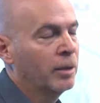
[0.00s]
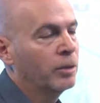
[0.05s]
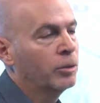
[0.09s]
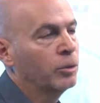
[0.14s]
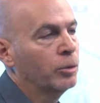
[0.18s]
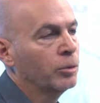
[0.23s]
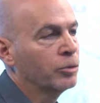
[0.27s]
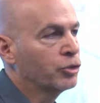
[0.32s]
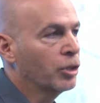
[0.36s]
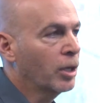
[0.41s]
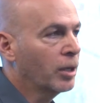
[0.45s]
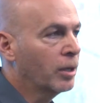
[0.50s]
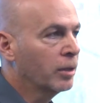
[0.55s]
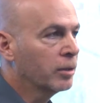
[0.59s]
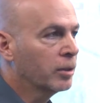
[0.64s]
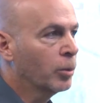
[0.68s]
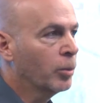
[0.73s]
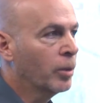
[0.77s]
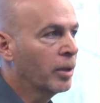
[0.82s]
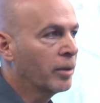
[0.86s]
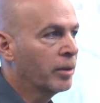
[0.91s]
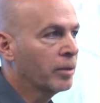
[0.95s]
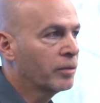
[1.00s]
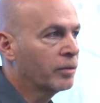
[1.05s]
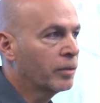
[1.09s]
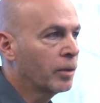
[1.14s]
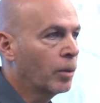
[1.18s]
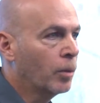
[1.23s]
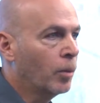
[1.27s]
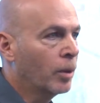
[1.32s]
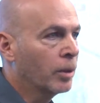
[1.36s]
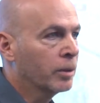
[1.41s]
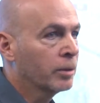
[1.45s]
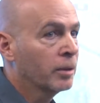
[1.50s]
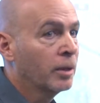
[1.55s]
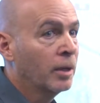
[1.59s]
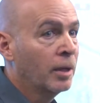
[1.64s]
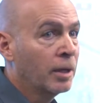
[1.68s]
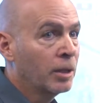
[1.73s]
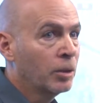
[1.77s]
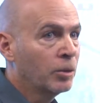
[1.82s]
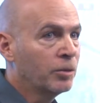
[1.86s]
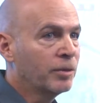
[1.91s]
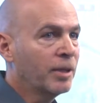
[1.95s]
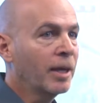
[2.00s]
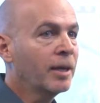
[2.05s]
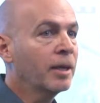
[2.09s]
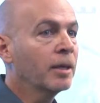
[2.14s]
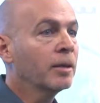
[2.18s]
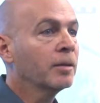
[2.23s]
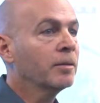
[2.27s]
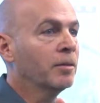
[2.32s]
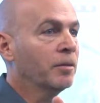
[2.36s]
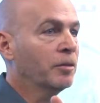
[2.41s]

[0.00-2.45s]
you're checking the weather and so on, you're taking